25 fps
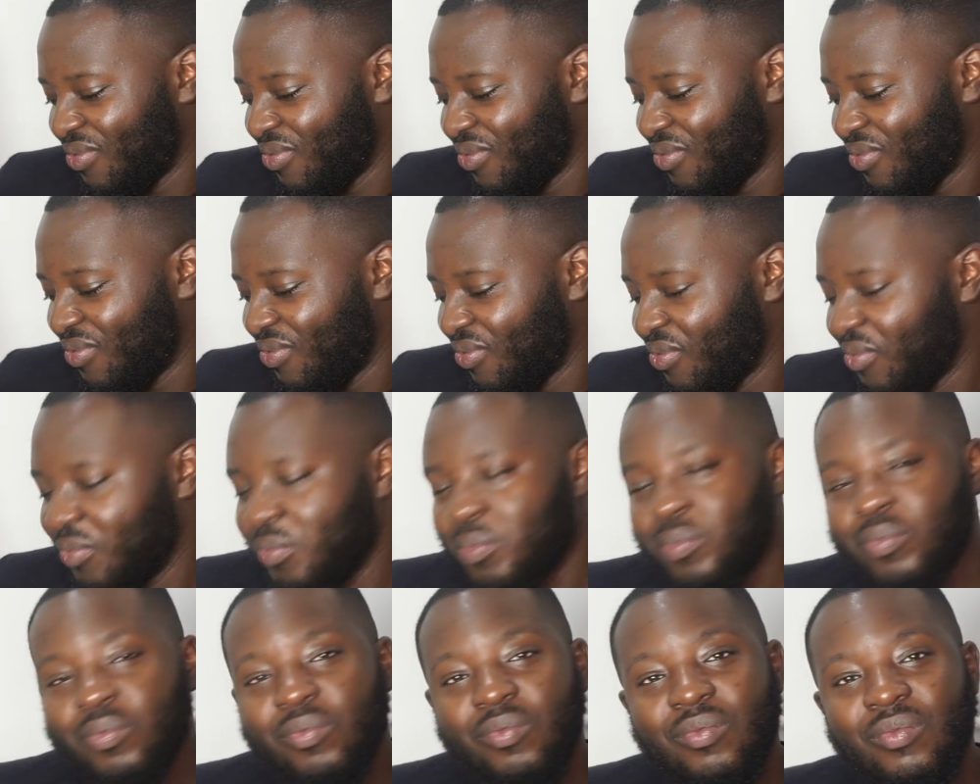
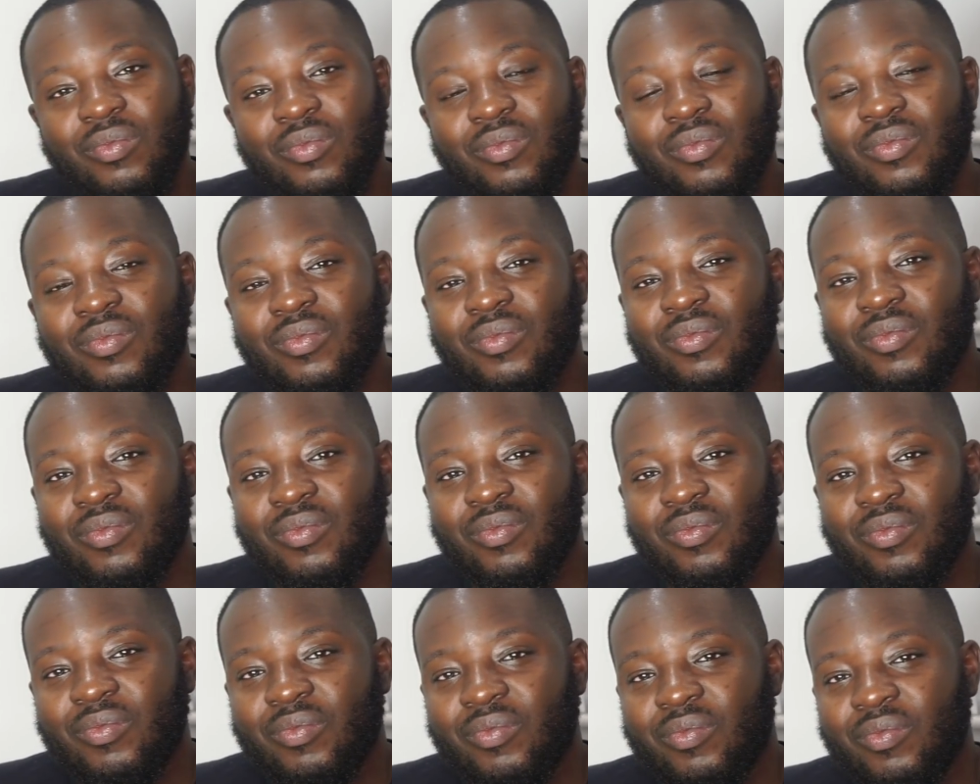
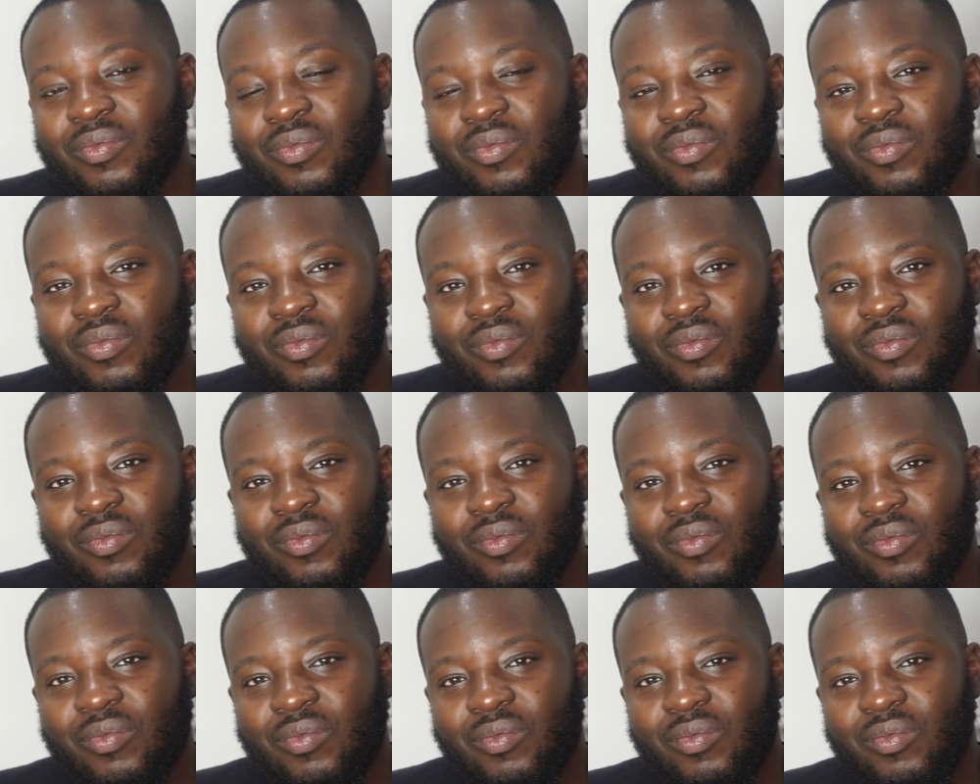
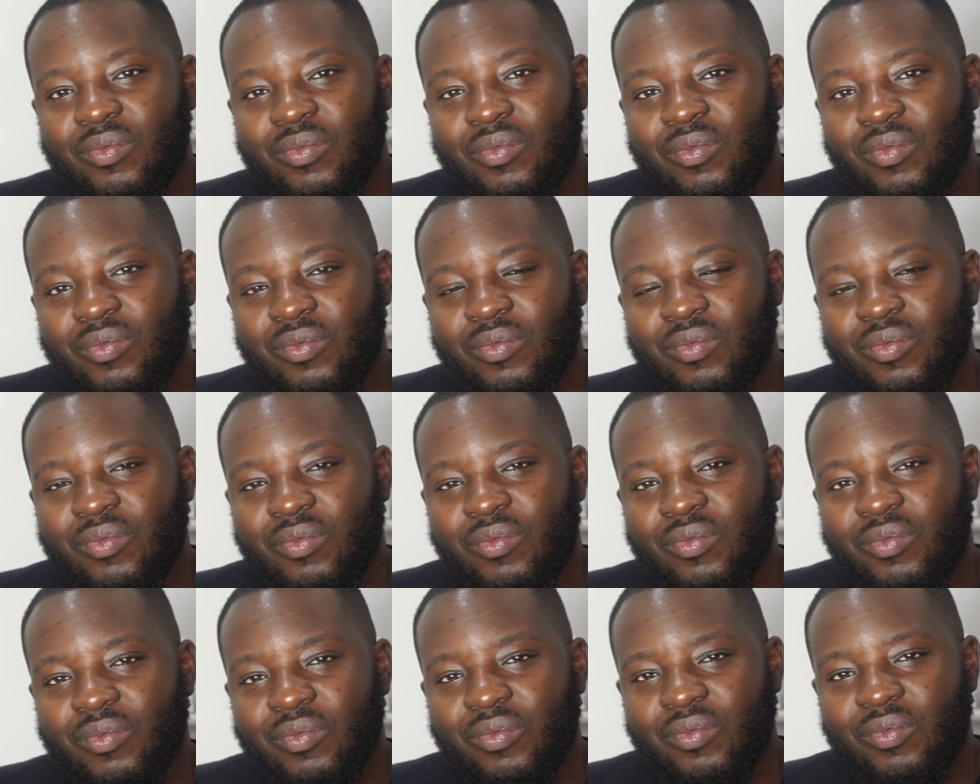
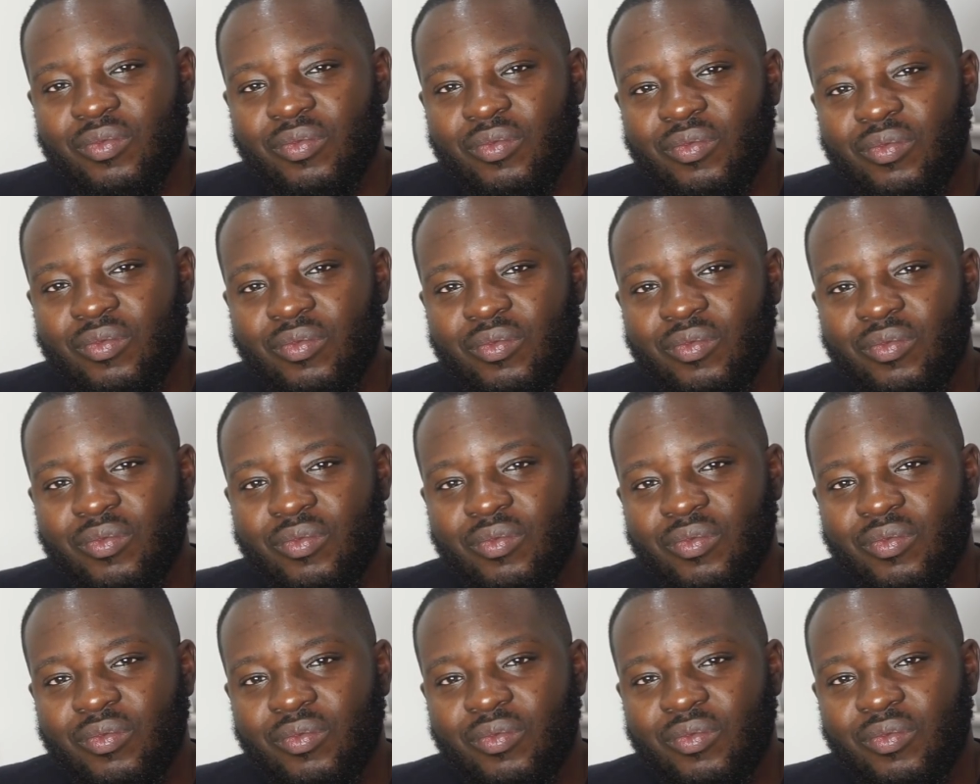
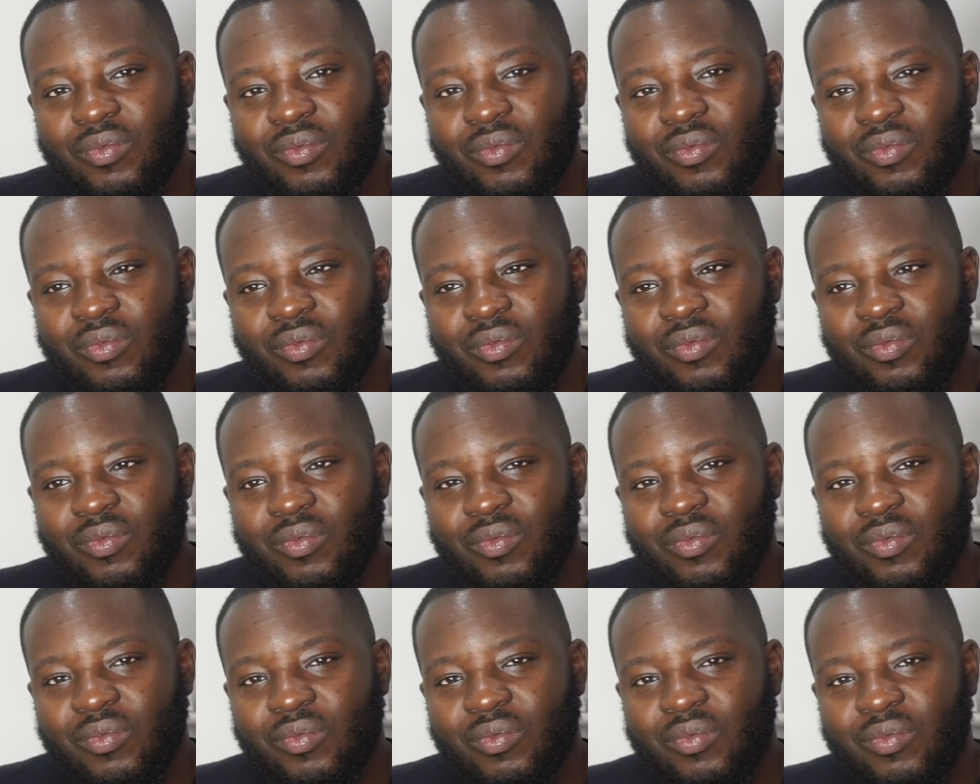
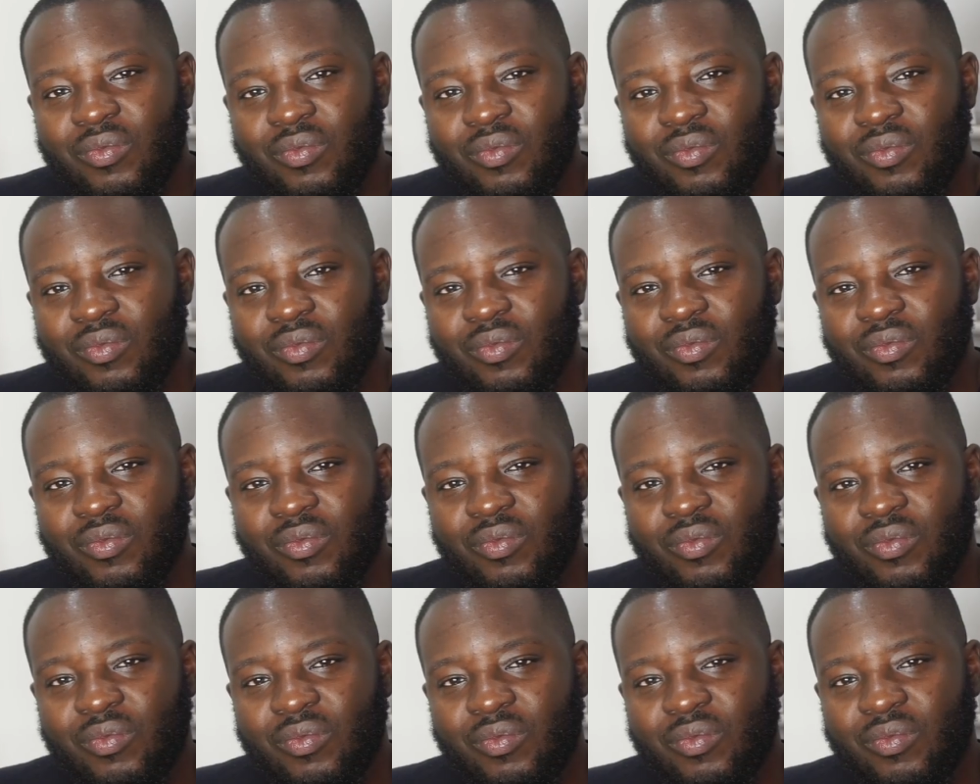
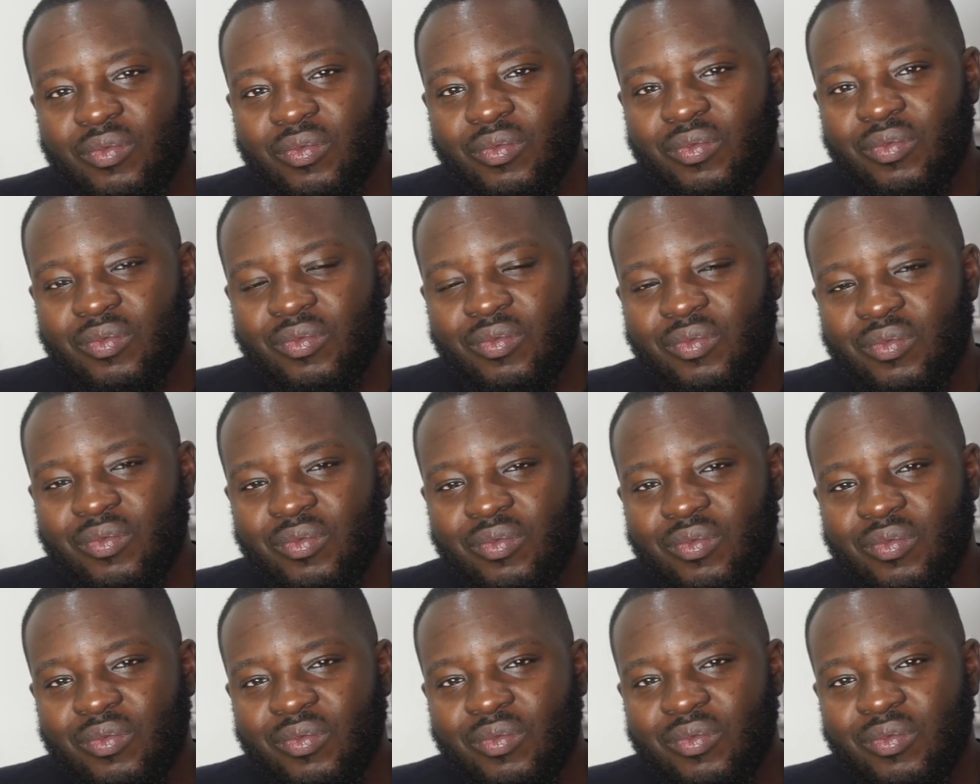
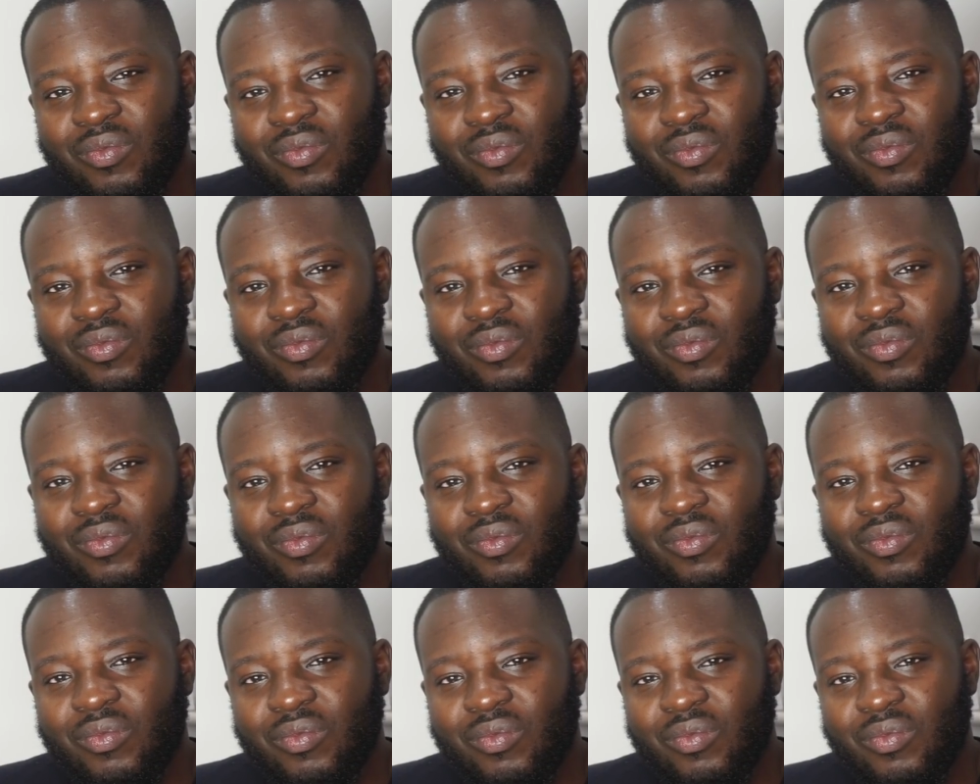
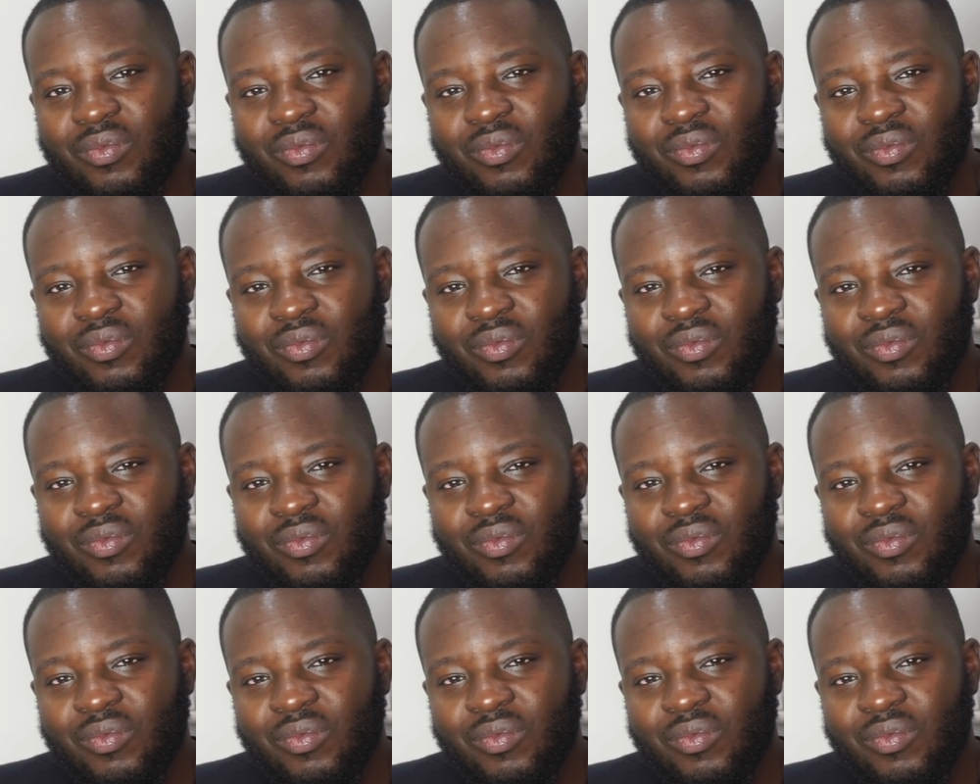[no speech]